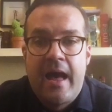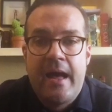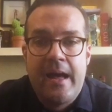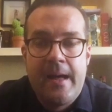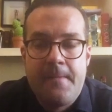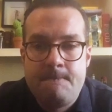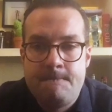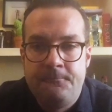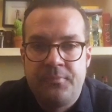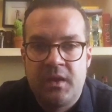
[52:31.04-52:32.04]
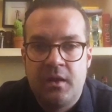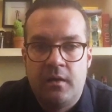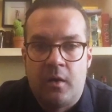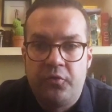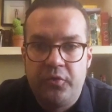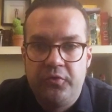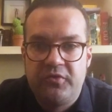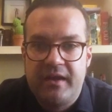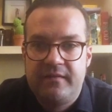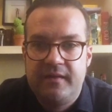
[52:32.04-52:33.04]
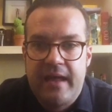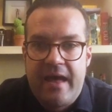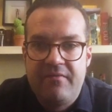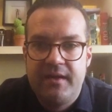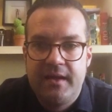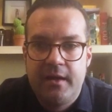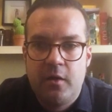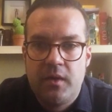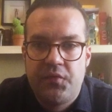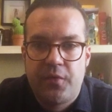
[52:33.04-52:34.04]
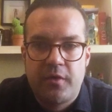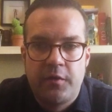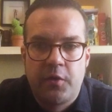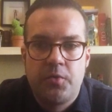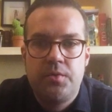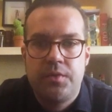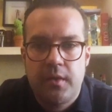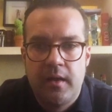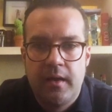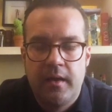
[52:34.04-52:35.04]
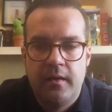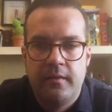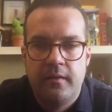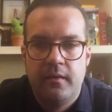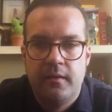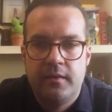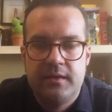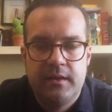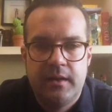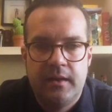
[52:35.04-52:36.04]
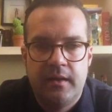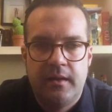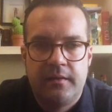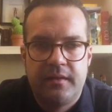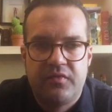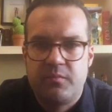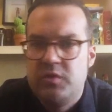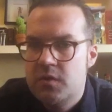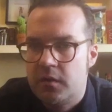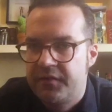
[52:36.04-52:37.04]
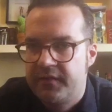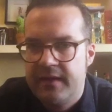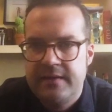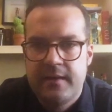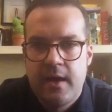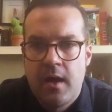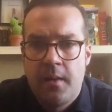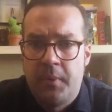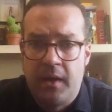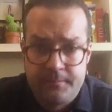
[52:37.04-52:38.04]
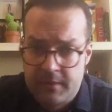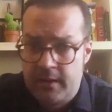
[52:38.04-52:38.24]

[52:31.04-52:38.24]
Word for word: Um, also suggested having going for Uncouth, uh, the uh, I think from New York State, but.